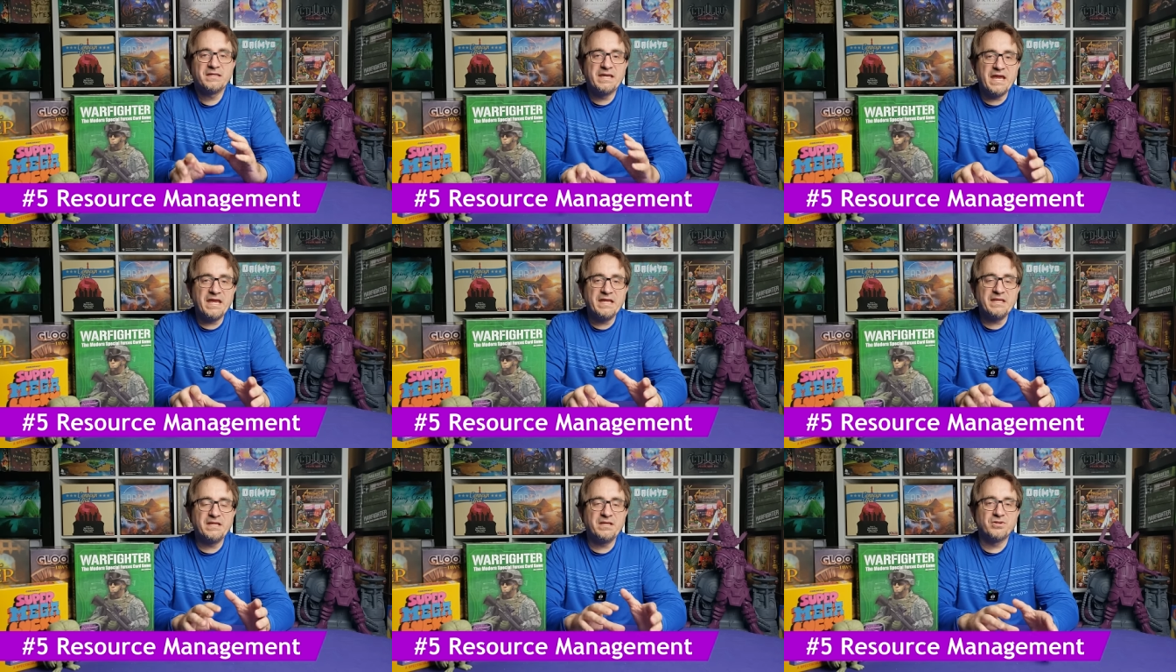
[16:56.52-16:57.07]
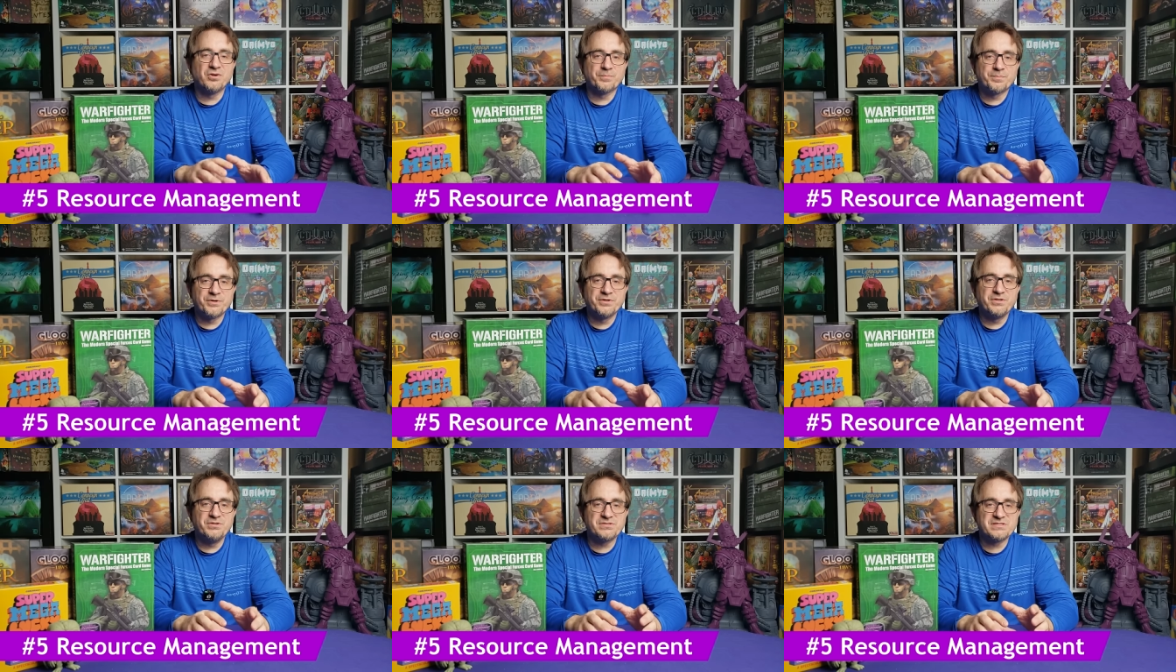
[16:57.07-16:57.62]
gaining or
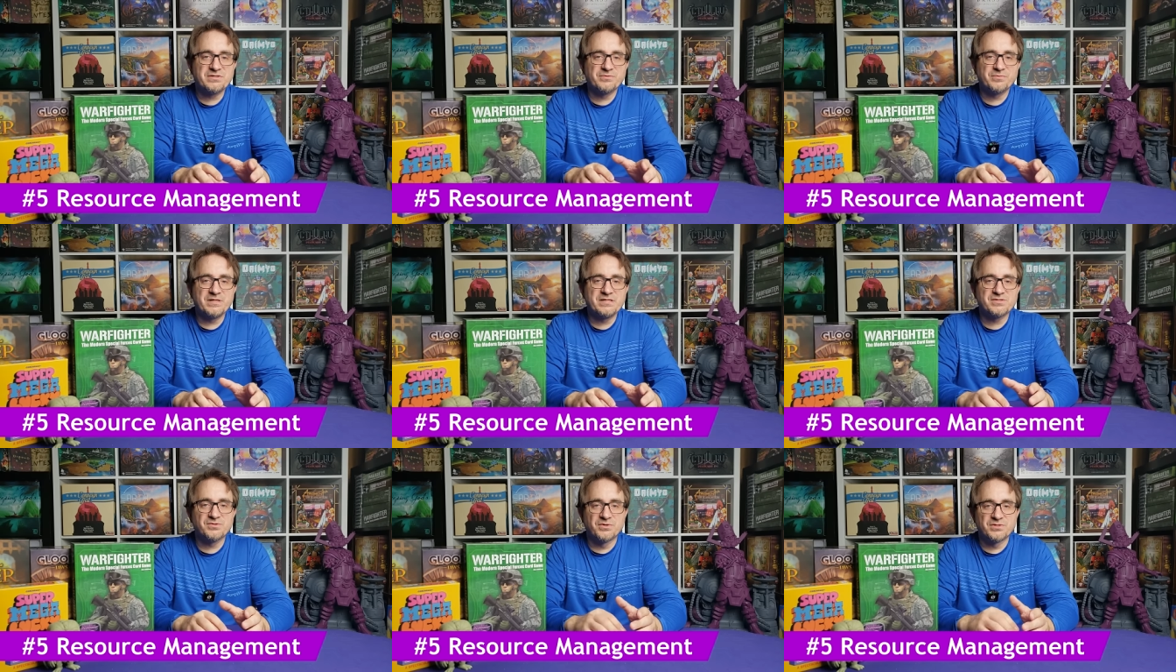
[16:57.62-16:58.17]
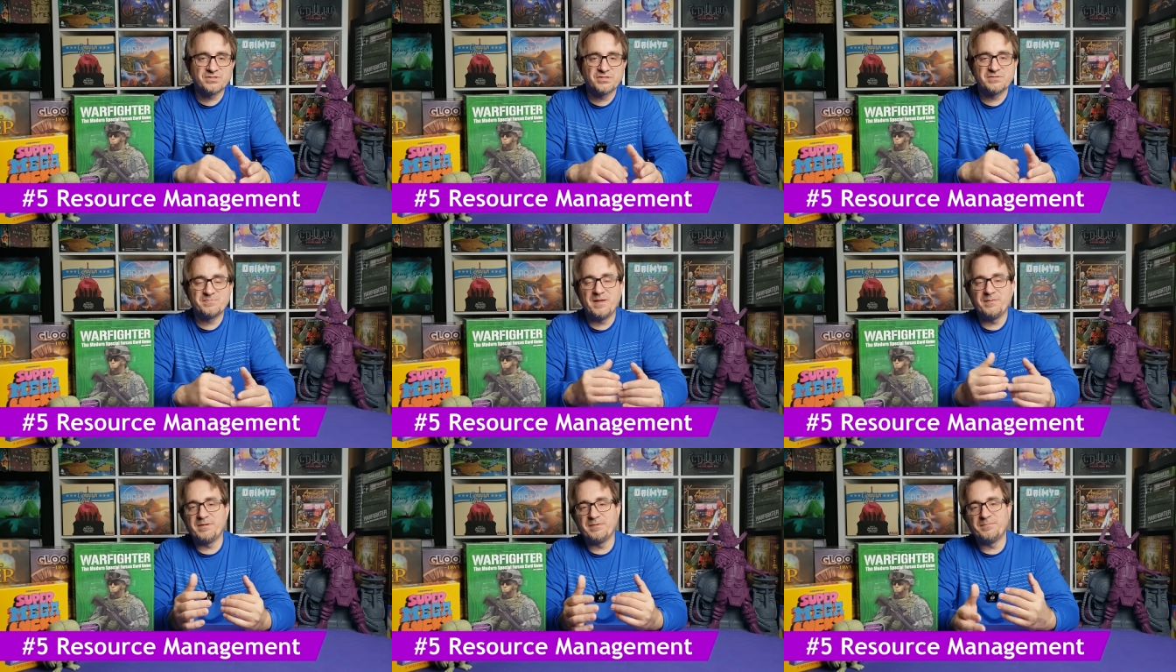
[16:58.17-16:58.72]
producing resources,
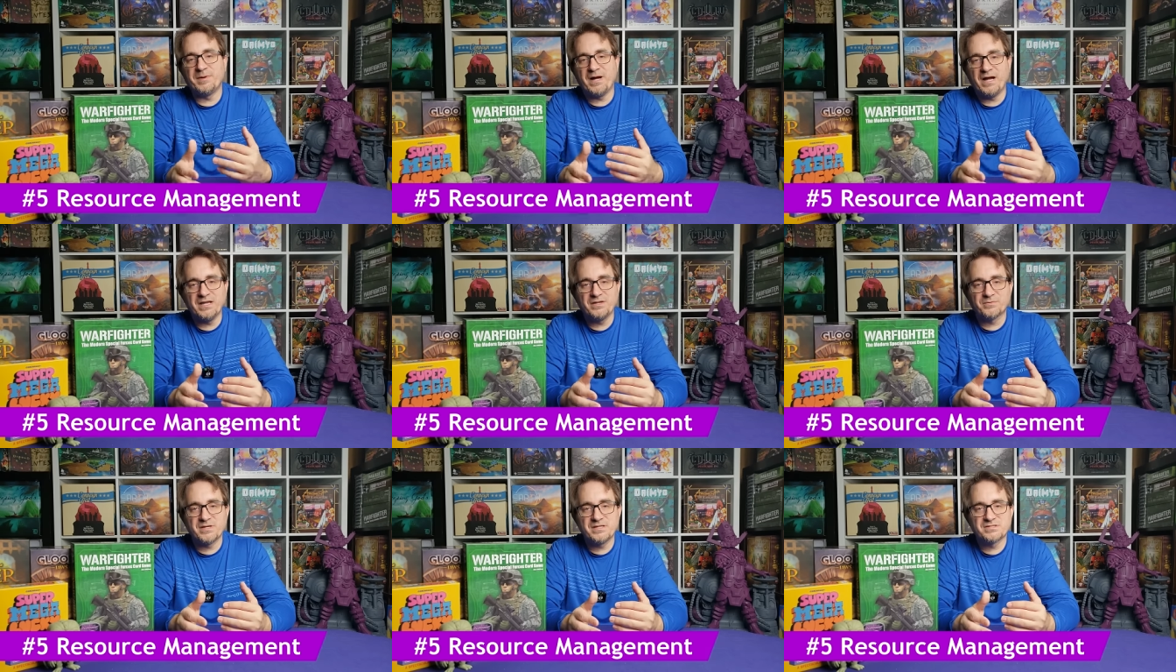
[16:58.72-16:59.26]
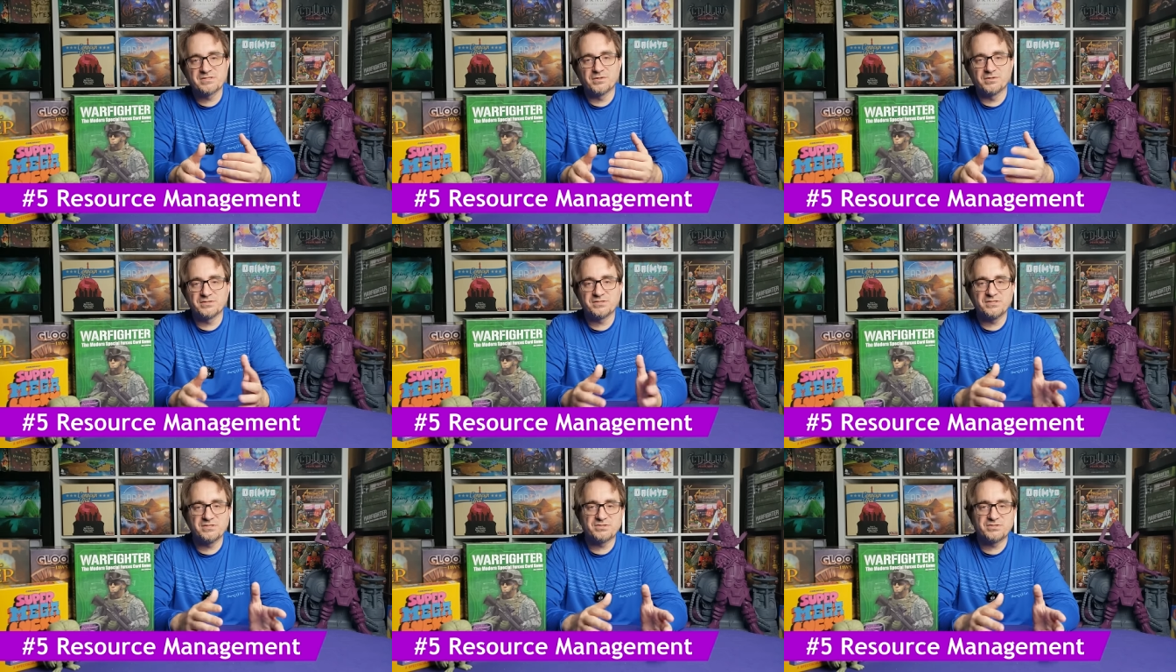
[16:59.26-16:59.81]
maybe buying
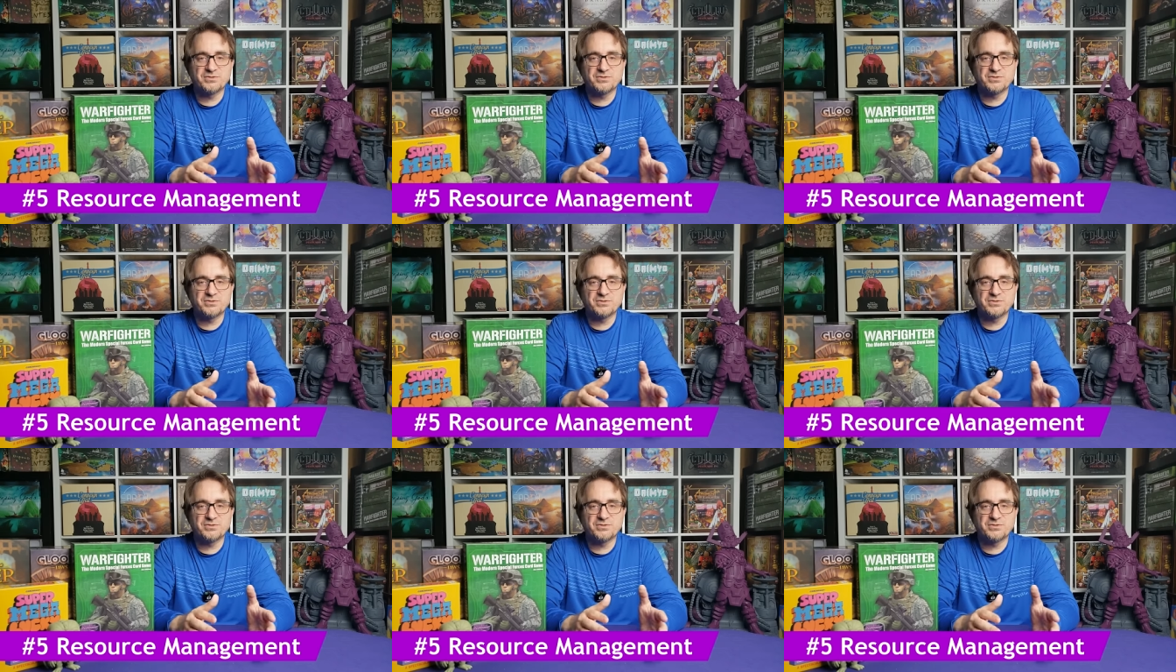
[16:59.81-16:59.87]
resources,